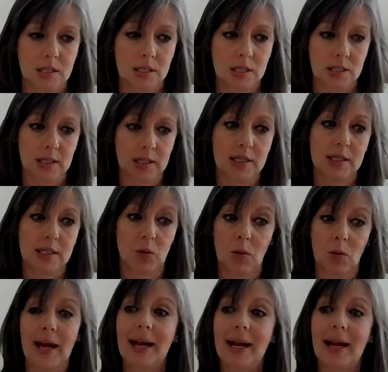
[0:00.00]
is the
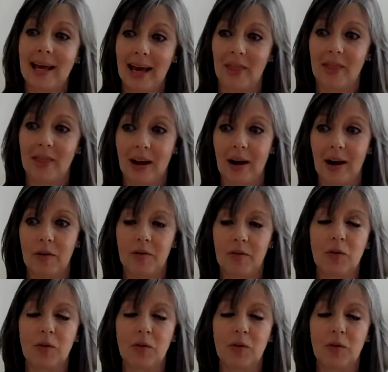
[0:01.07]
way to get there.